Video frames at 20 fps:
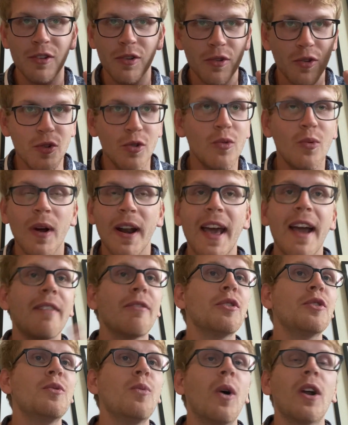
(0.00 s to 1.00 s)
do whatever
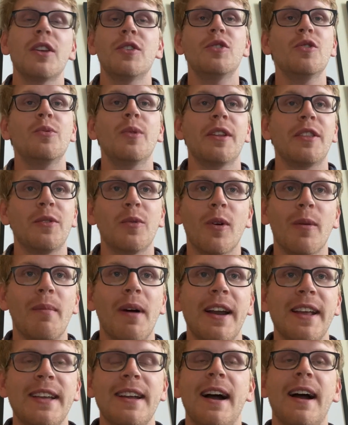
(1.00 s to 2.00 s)
you want to do with your
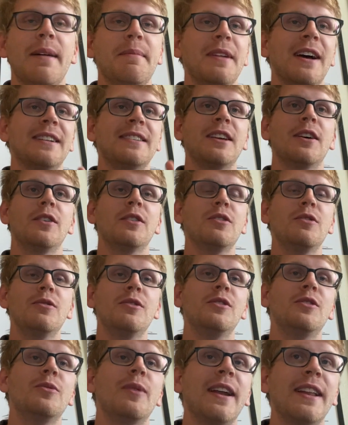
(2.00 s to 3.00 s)
money. I'm not telling you to
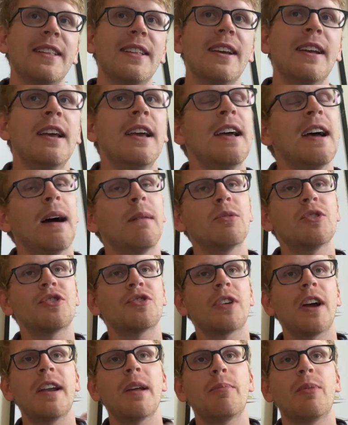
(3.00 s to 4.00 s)
do anything. I'm just
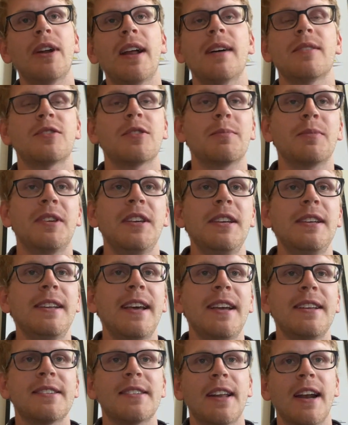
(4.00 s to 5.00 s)
trying to put out some key
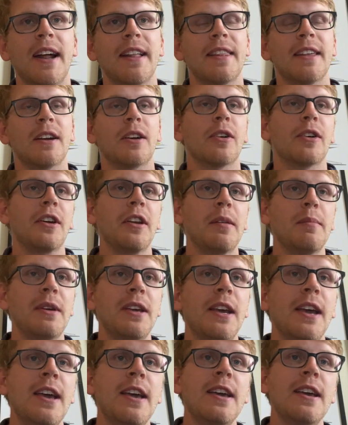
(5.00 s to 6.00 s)
dates that I think are going to
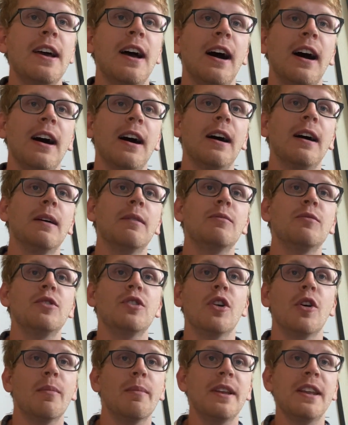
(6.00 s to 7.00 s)
be
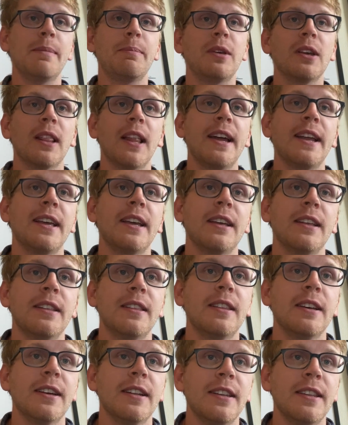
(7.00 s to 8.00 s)
manipulating
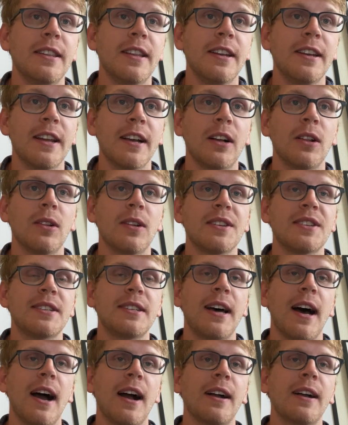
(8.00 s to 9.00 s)
the NIKOLA
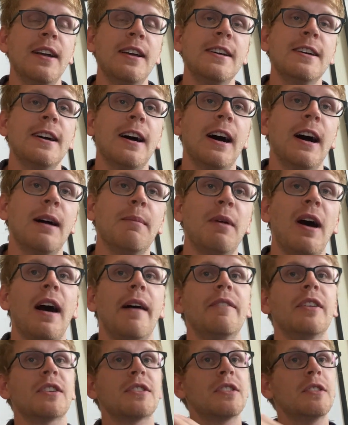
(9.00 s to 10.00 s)
stock.
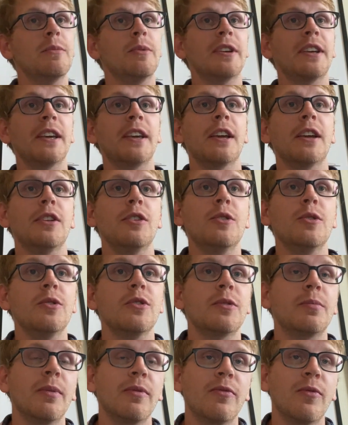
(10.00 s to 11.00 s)
Obviously we can get
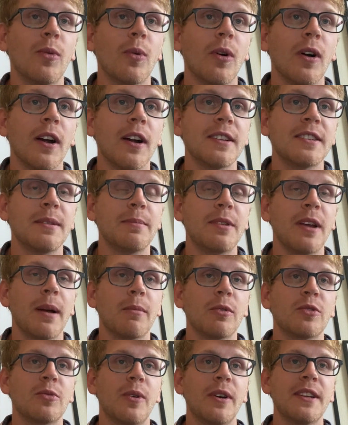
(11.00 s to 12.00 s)
news before
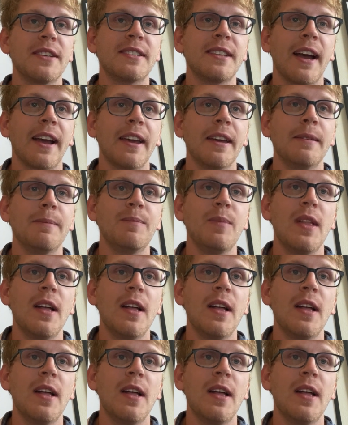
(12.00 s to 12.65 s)
September 22nd